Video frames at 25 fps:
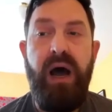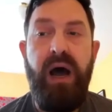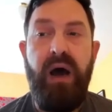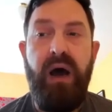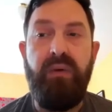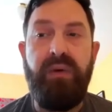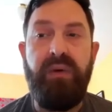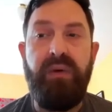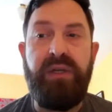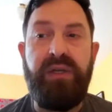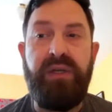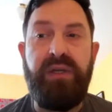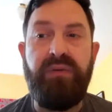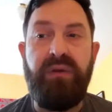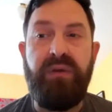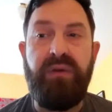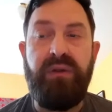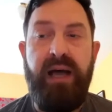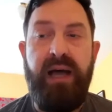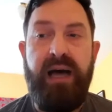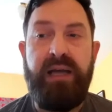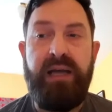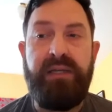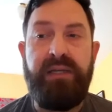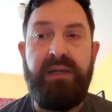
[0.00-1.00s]
We do a
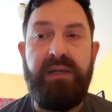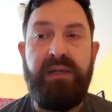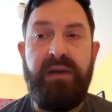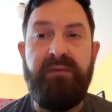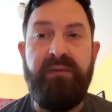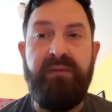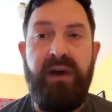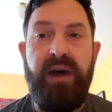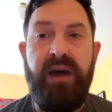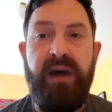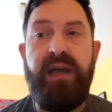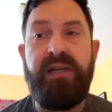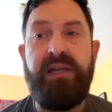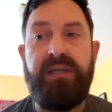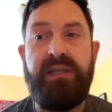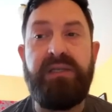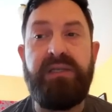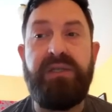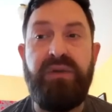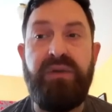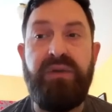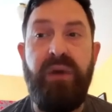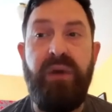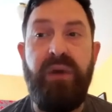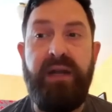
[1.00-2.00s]
lot of, as
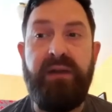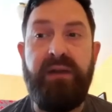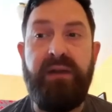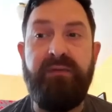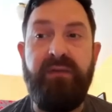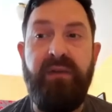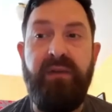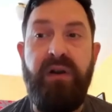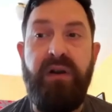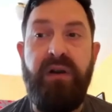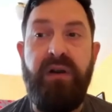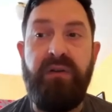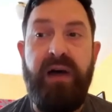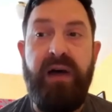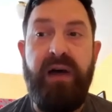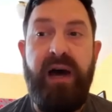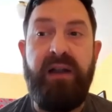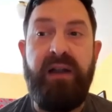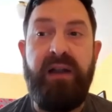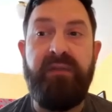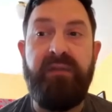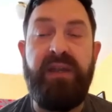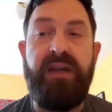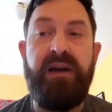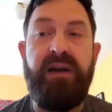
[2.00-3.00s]
you might infer, a lot
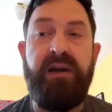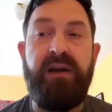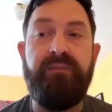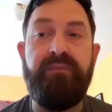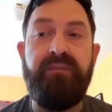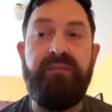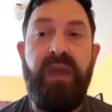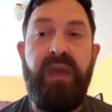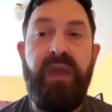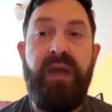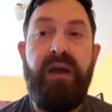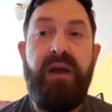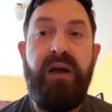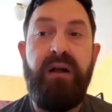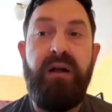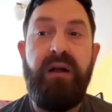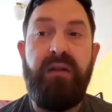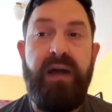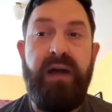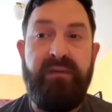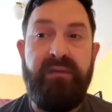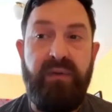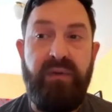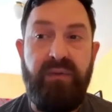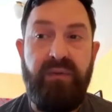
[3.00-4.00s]
of
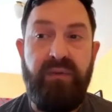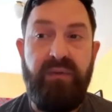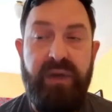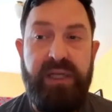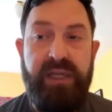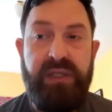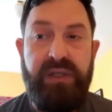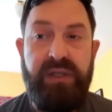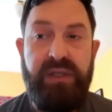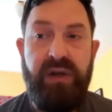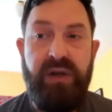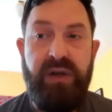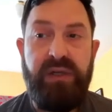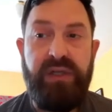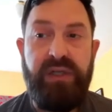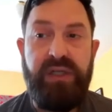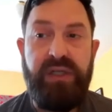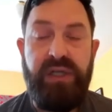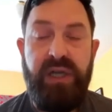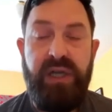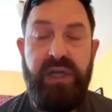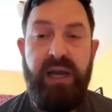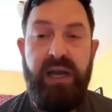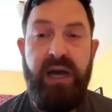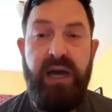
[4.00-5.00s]
the
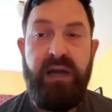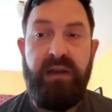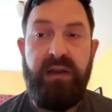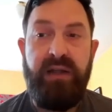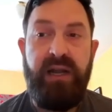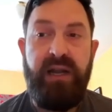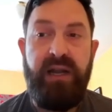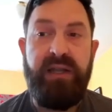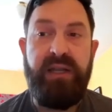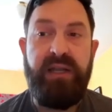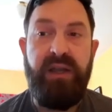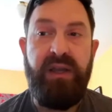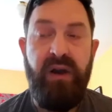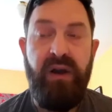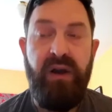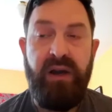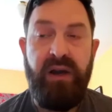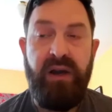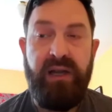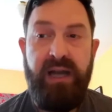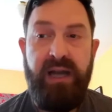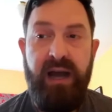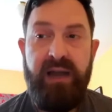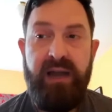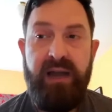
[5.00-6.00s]
research and a lot of the
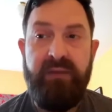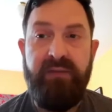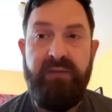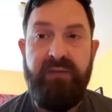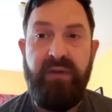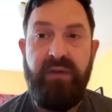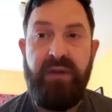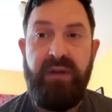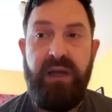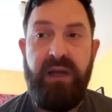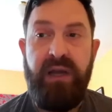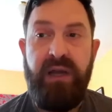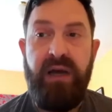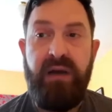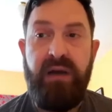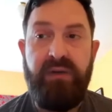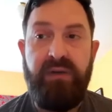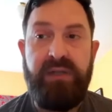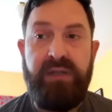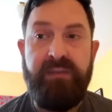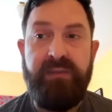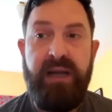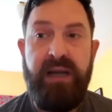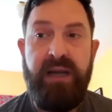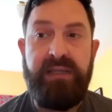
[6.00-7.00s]
archival
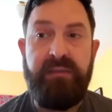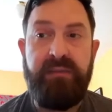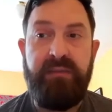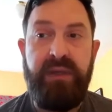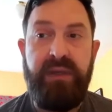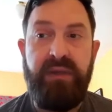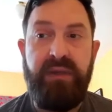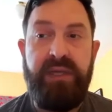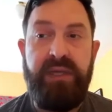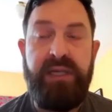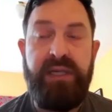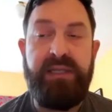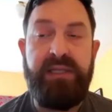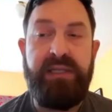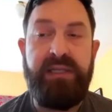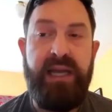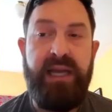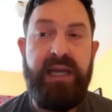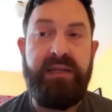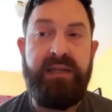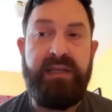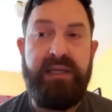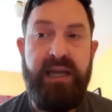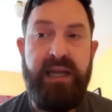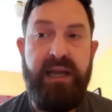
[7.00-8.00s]
responsibilities
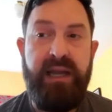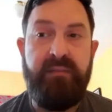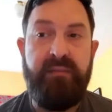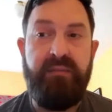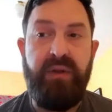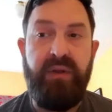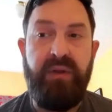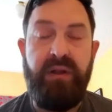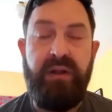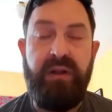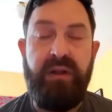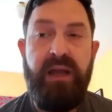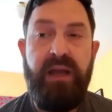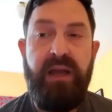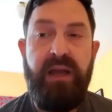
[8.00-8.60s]
at the temple.